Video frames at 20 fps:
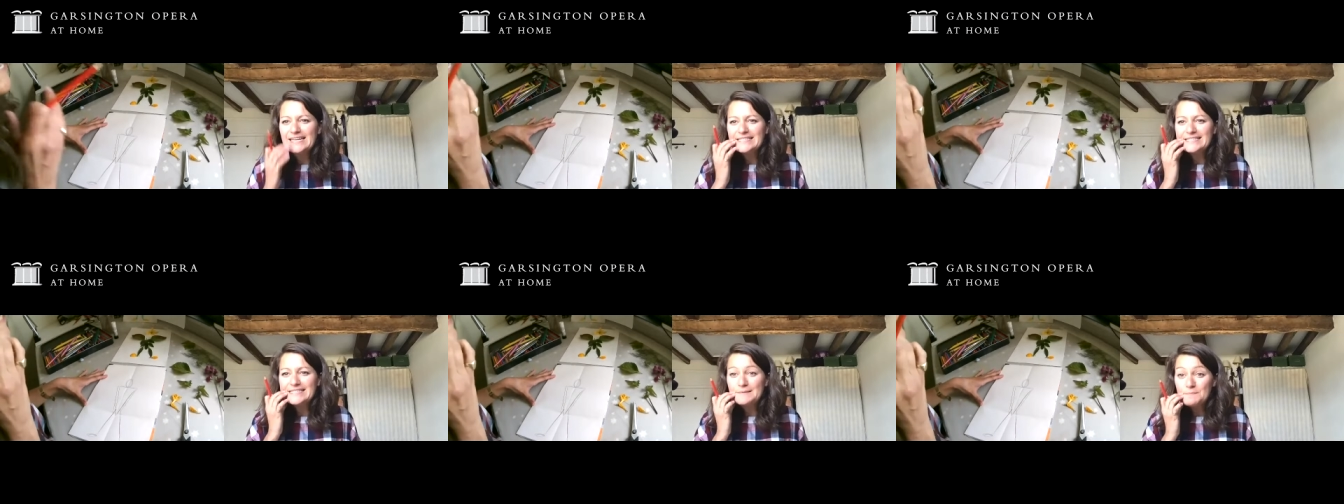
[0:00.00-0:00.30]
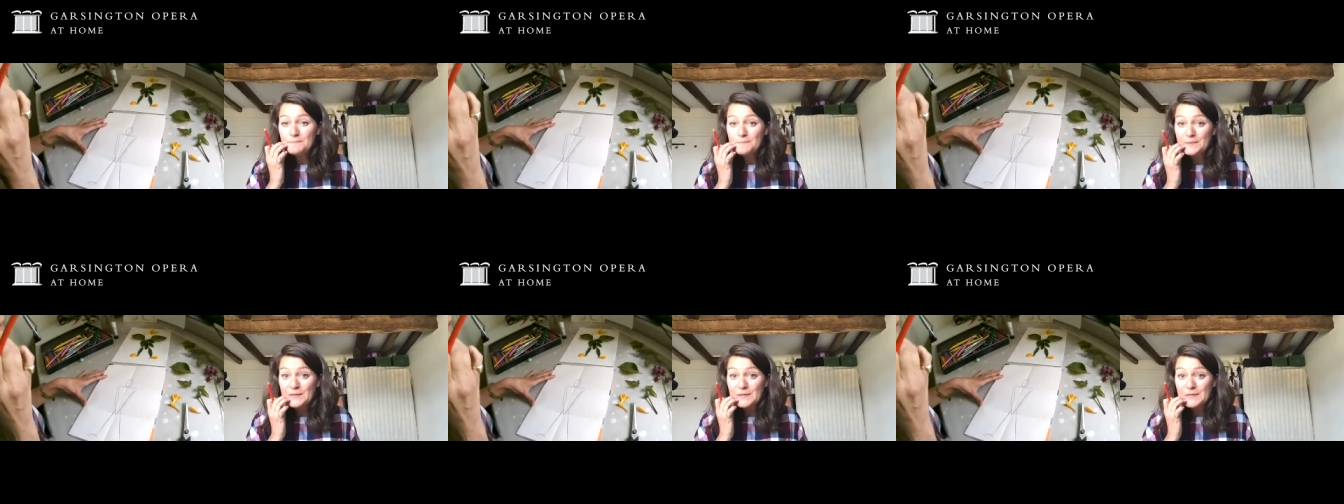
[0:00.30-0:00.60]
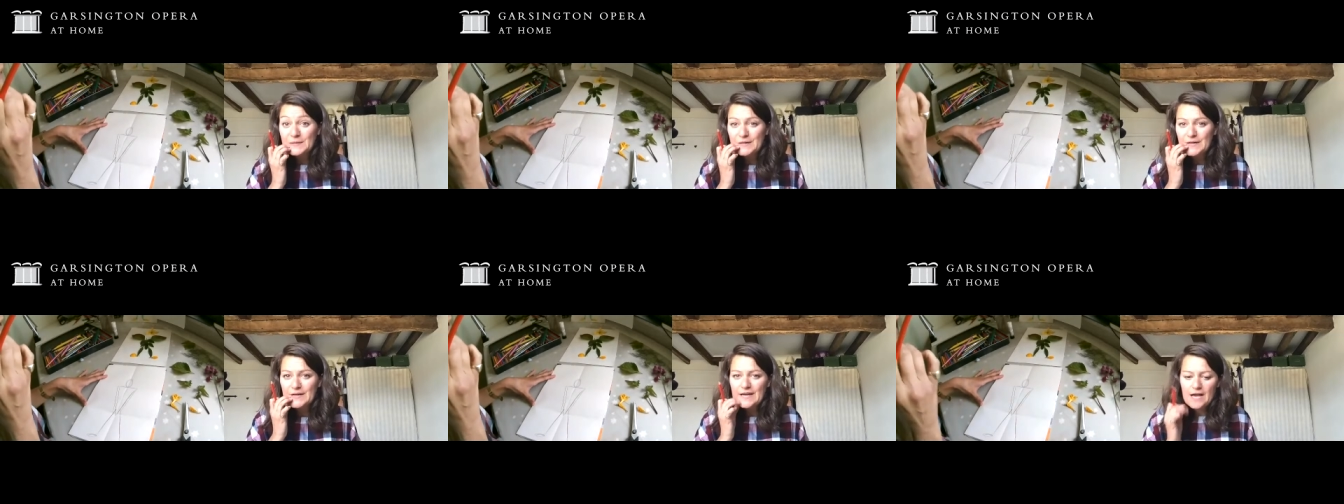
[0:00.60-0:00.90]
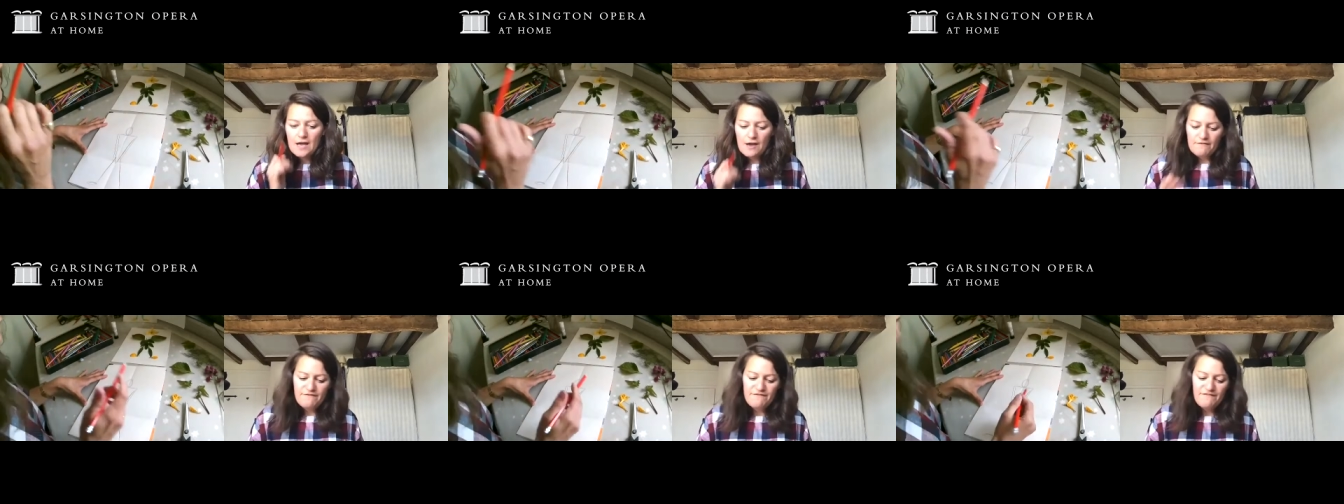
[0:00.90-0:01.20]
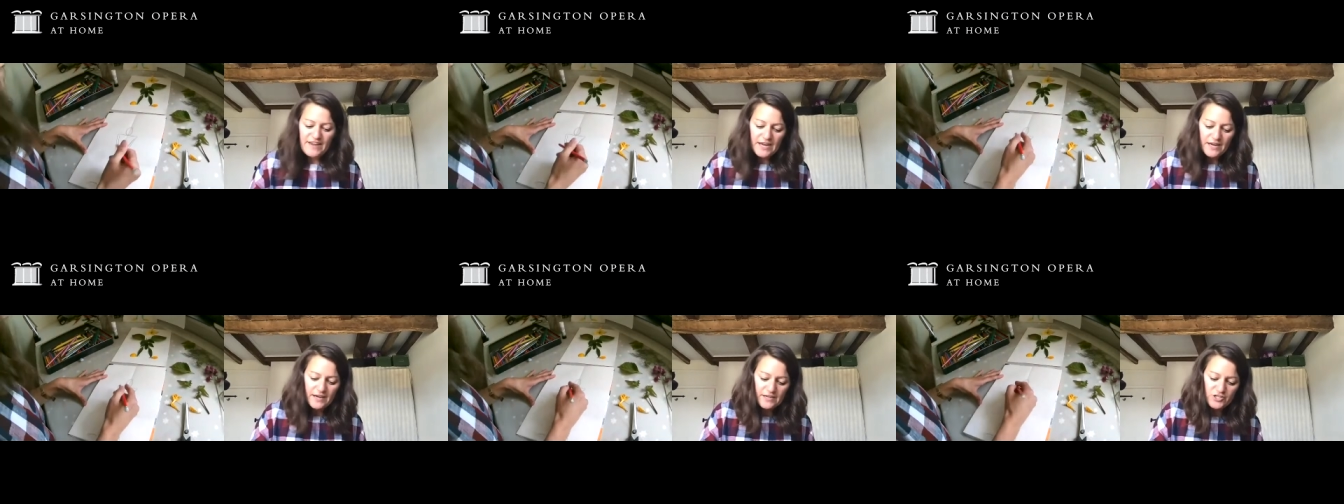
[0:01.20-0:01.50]
simple
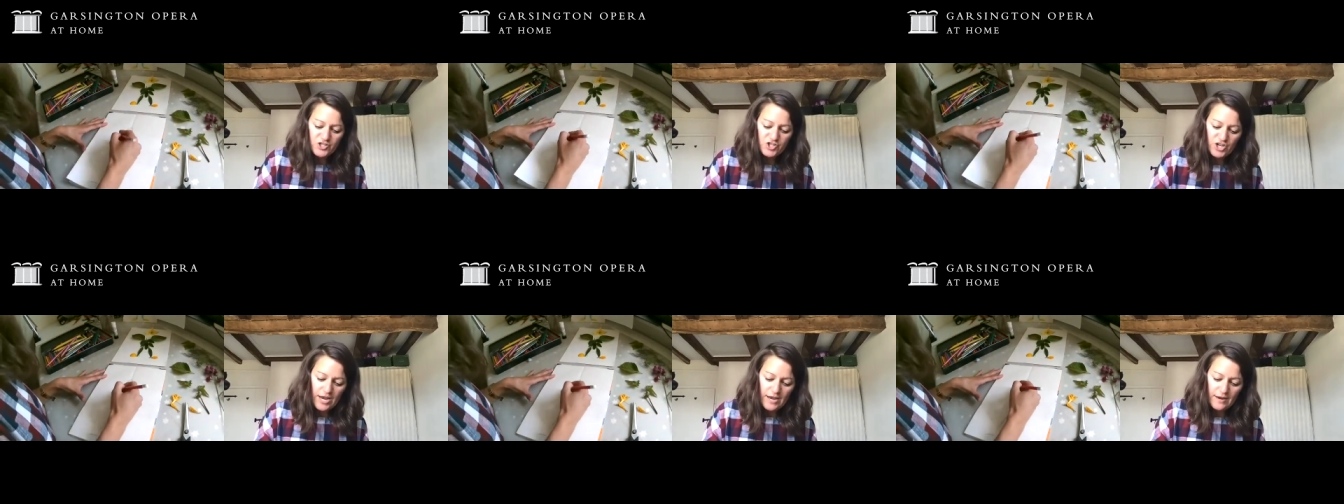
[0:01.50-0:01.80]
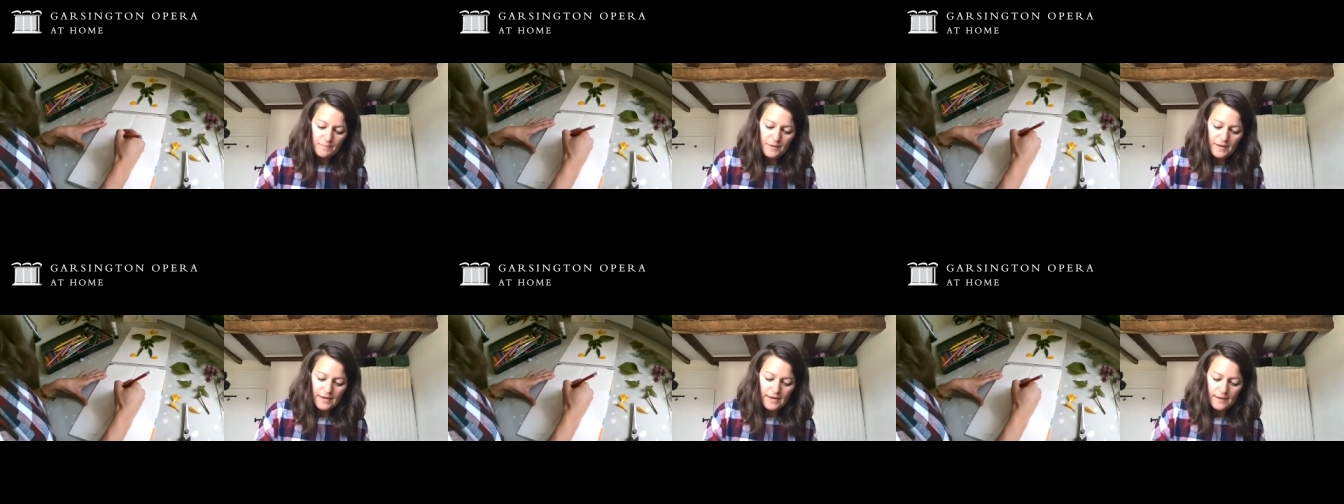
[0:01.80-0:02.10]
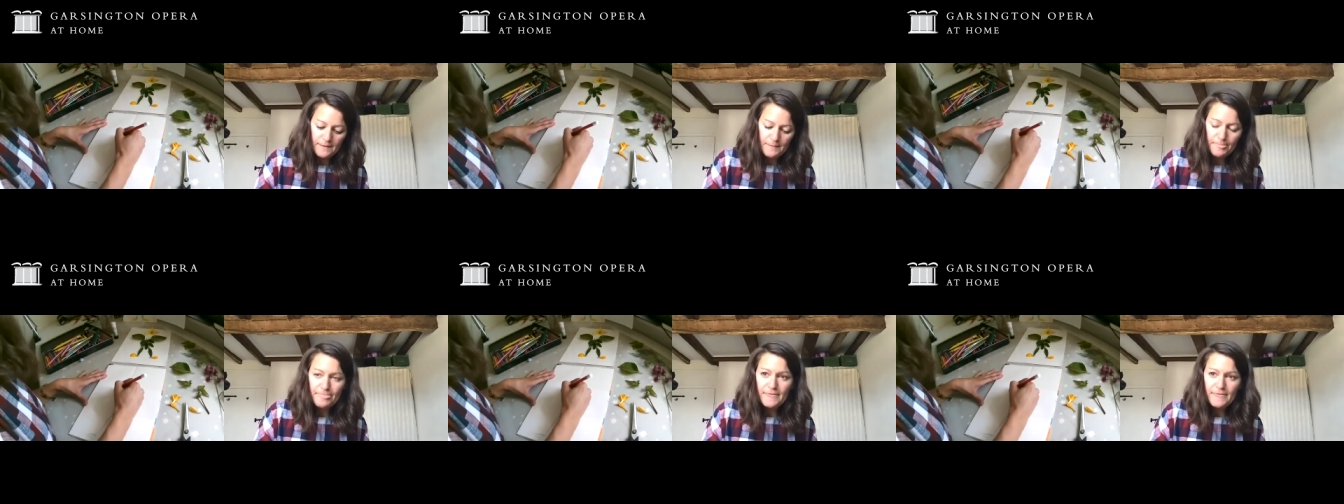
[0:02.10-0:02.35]
figure shape here.